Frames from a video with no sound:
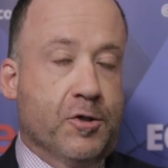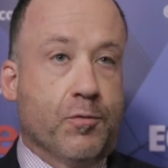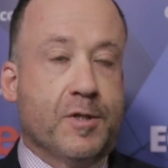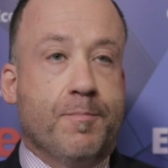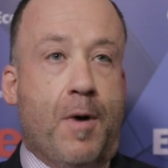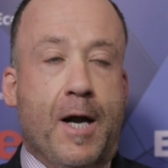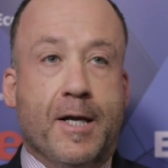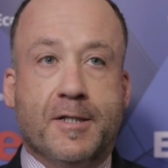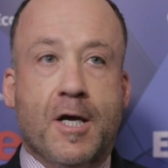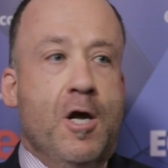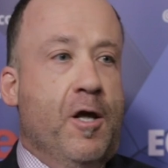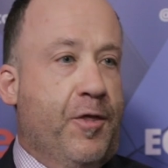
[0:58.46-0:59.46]
of respondents,
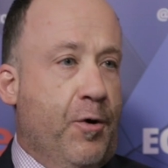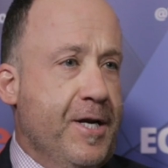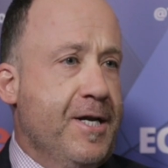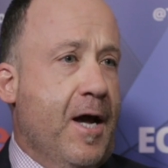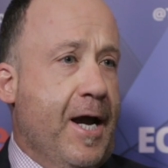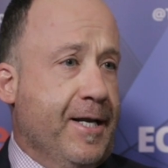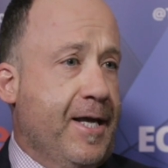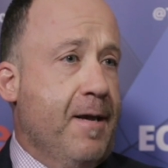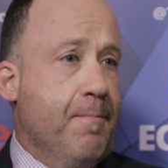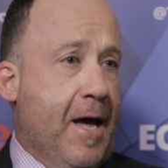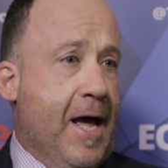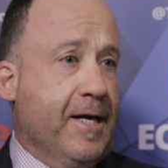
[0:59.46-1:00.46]
39
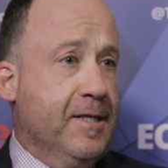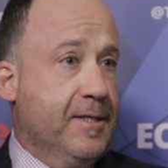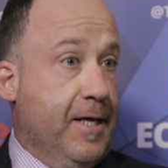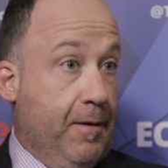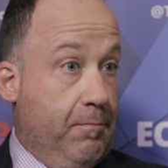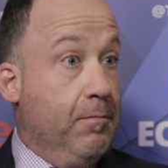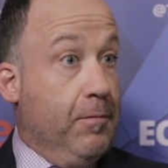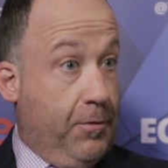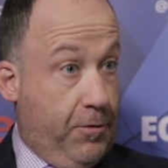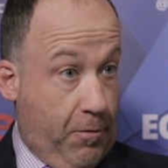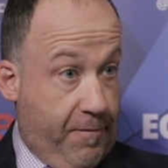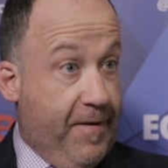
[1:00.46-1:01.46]
came back and said
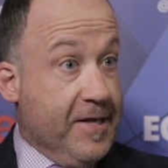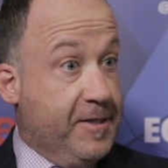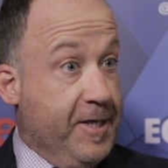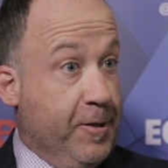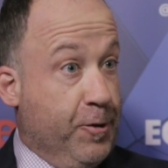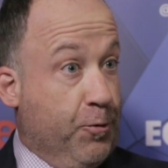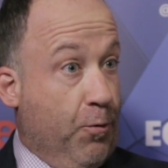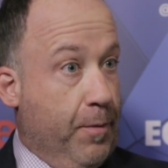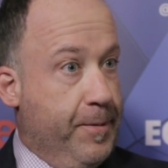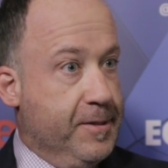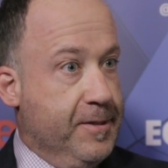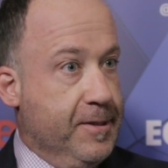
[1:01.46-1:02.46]
they're investing in the core
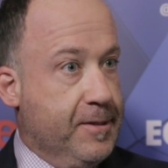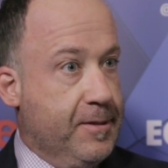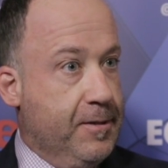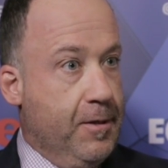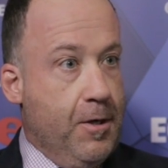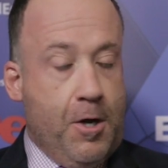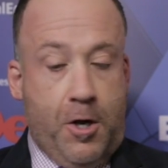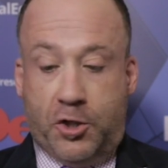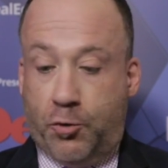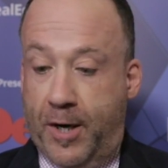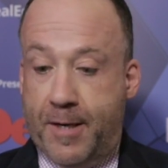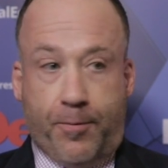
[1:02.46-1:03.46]
business.
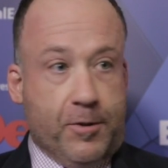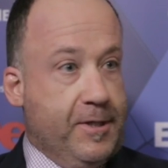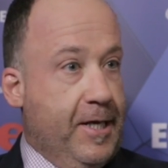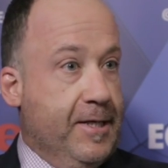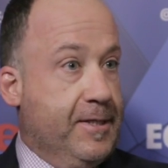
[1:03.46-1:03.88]
20%